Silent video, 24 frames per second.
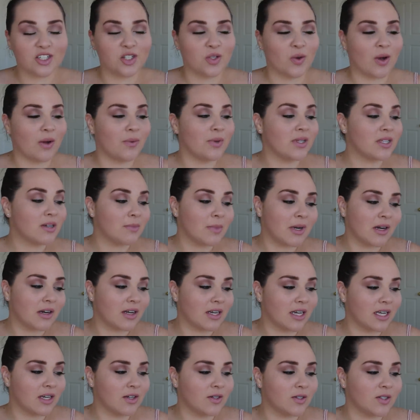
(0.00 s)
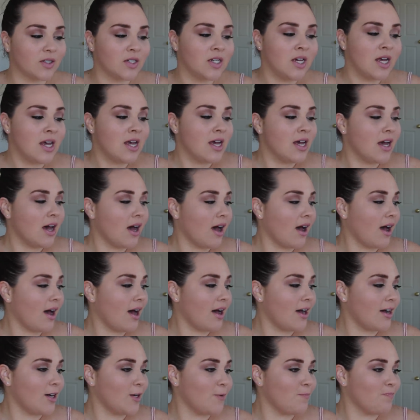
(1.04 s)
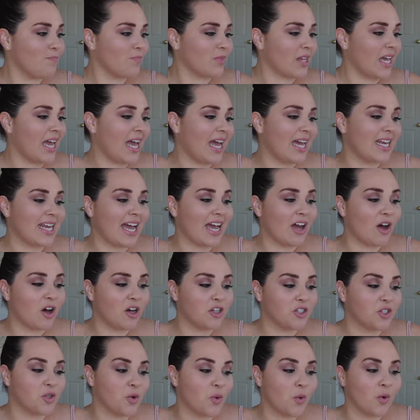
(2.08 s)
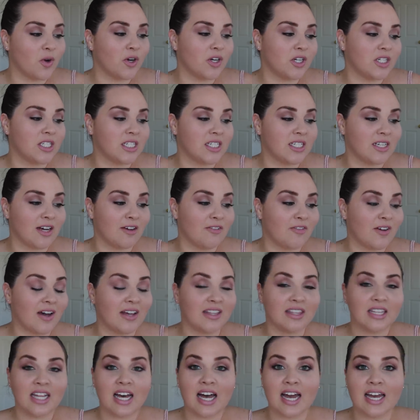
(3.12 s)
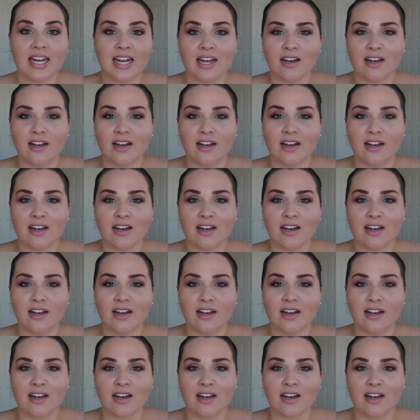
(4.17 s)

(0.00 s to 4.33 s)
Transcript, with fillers: So I went to American Eagle and I also ordered stuff online.